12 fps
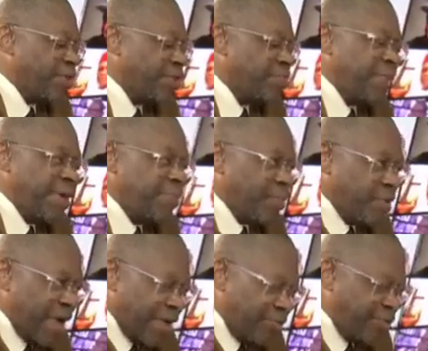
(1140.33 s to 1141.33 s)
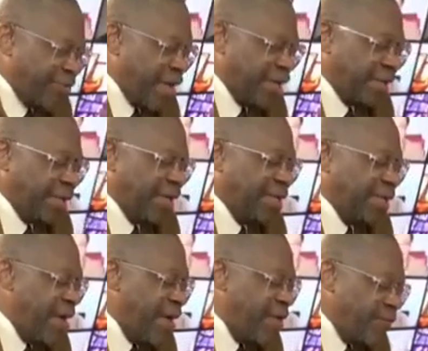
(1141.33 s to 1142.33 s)
the people, as you said
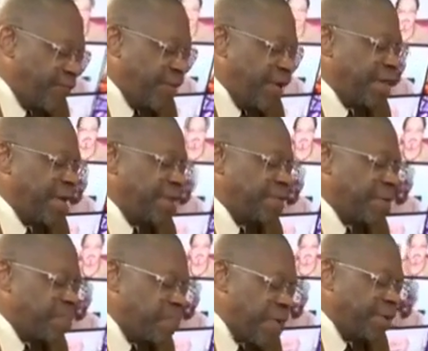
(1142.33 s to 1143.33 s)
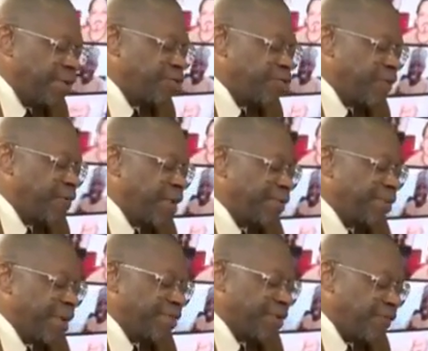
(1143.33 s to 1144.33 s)
clearly, feeling the pinch of
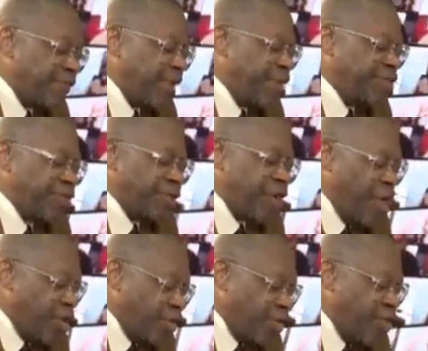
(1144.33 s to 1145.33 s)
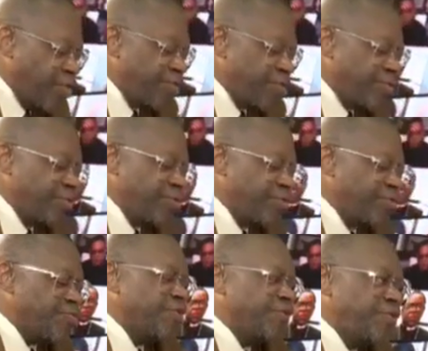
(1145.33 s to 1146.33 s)
it as inflation goes through the
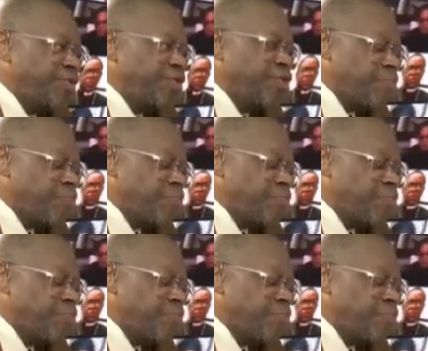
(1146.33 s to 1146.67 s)
roof. Do you